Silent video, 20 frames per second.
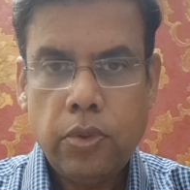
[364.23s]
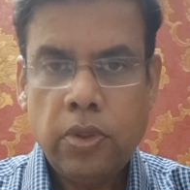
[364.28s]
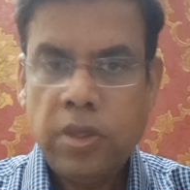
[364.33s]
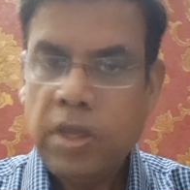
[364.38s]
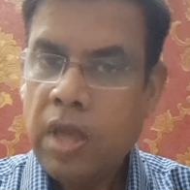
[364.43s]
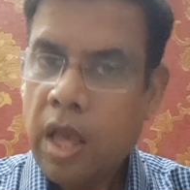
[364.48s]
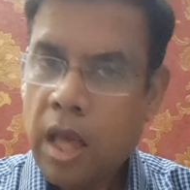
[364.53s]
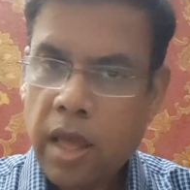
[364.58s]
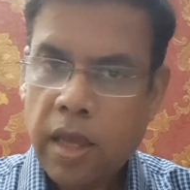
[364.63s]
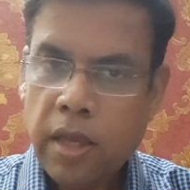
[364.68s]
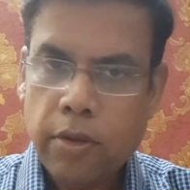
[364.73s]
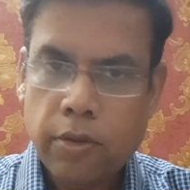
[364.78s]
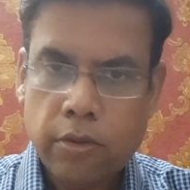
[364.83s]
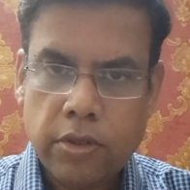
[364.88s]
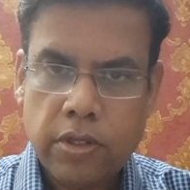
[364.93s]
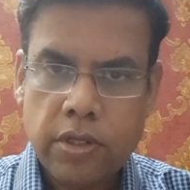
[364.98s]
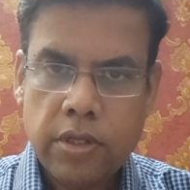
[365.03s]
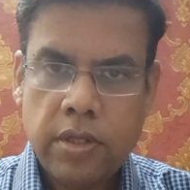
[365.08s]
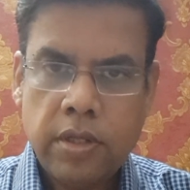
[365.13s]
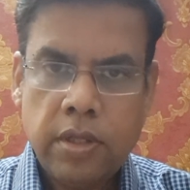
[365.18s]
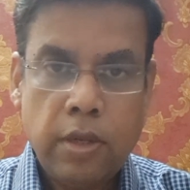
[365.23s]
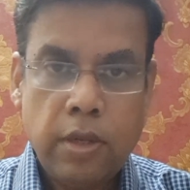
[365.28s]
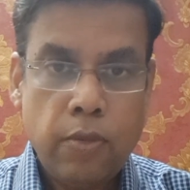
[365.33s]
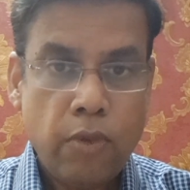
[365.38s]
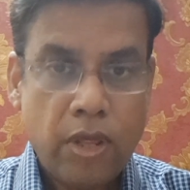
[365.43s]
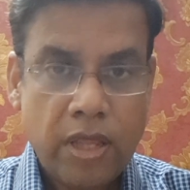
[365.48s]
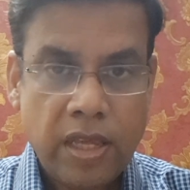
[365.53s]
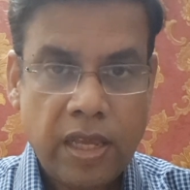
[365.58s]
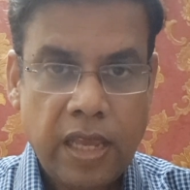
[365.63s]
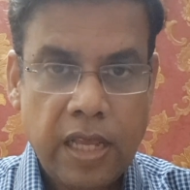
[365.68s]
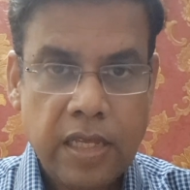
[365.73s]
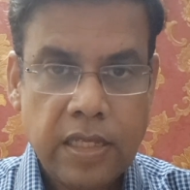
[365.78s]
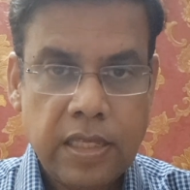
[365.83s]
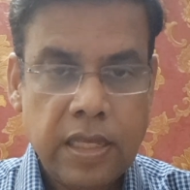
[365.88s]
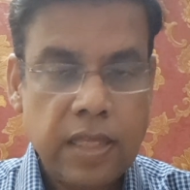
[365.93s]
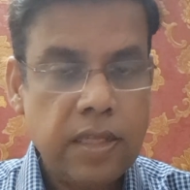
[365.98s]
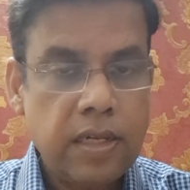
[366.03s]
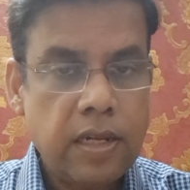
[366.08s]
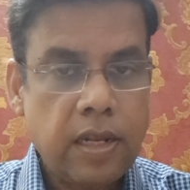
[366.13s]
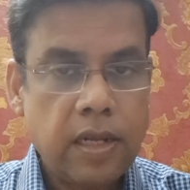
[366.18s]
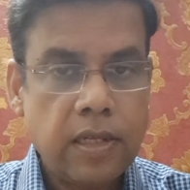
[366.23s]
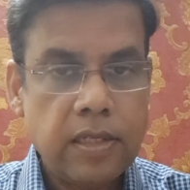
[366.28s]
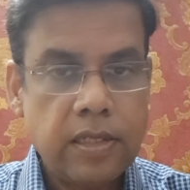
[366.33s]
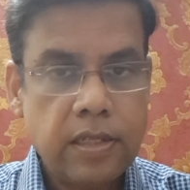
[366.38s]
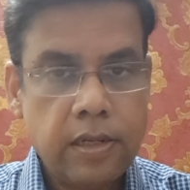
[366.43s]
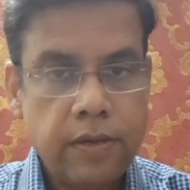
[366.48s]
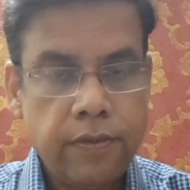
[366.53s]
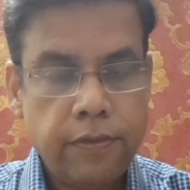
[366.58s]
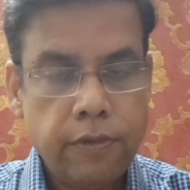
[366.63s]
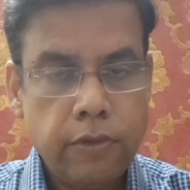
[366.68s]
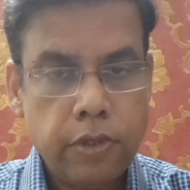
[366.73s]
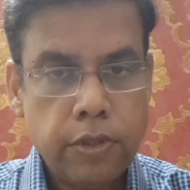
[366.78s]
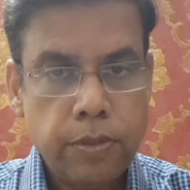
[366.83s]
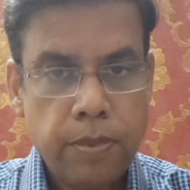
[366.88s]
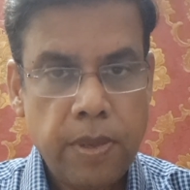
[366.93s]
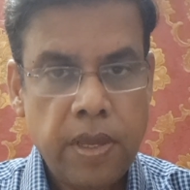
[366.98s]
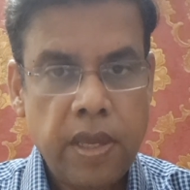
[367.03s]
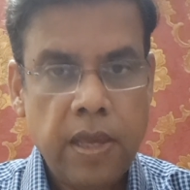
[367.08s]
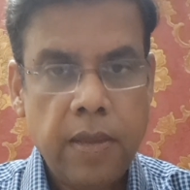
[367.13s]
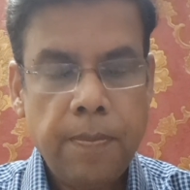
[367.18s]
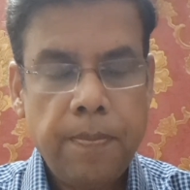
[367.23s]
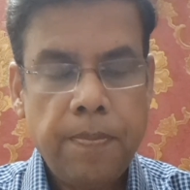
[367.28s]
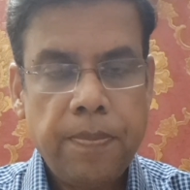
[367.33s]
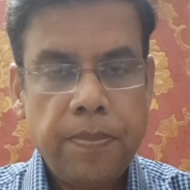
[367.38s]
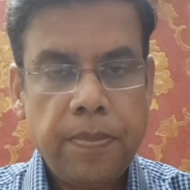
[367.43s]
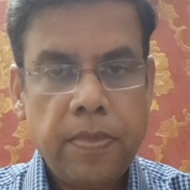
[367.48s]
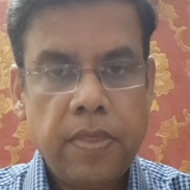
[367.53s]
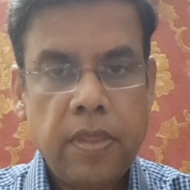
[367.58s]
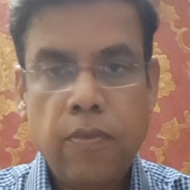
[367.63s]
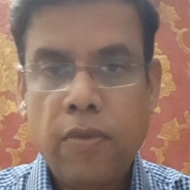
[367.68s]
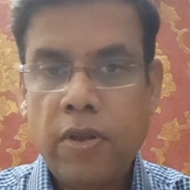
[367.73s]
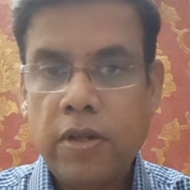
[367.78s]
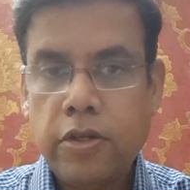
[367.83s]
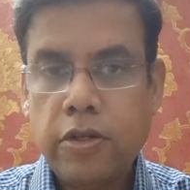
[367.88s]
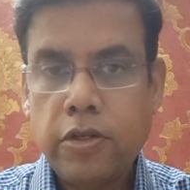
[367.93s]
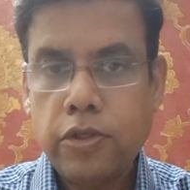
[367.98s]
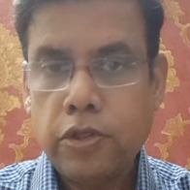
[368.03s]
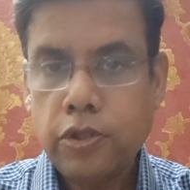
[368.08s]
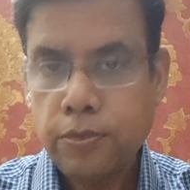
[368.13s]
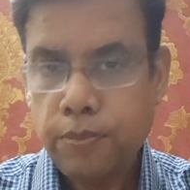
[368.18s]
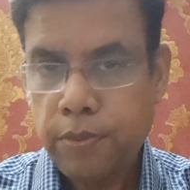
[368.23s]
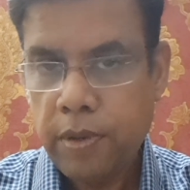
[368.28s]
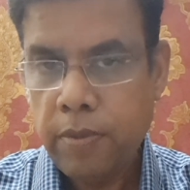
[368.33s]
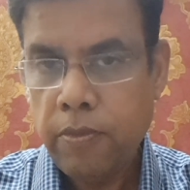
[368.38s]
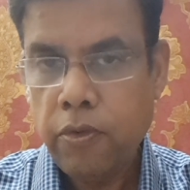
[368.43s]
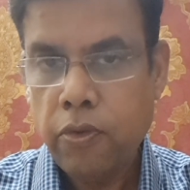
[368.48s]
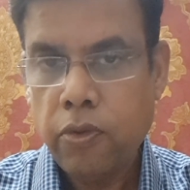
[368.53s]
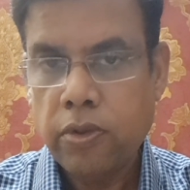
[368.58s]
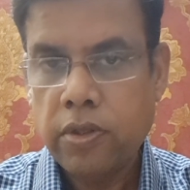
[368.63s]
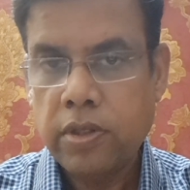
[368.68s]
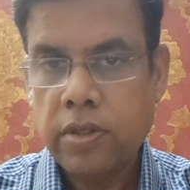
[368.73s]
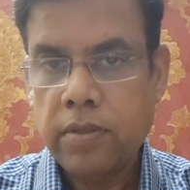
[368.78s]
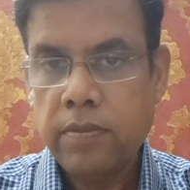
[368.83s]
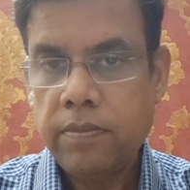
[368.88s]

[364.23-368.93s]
the High Court. They won the case there. The Tatas still refused to pay. They went to Supreme Court.